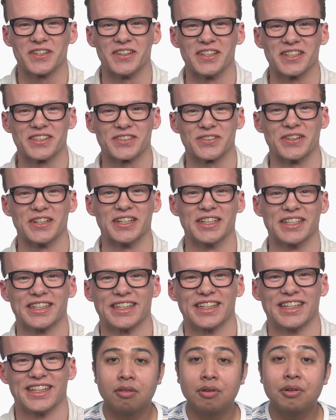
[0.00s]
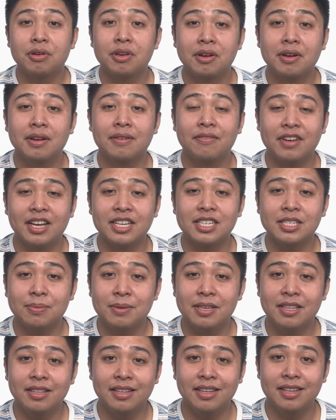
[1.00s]
to this world through your
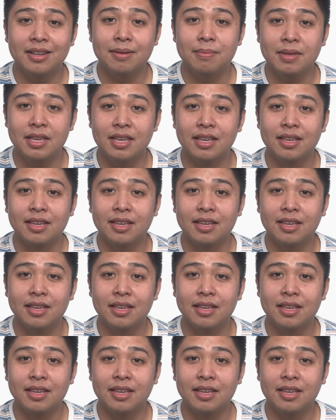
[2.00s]
investment in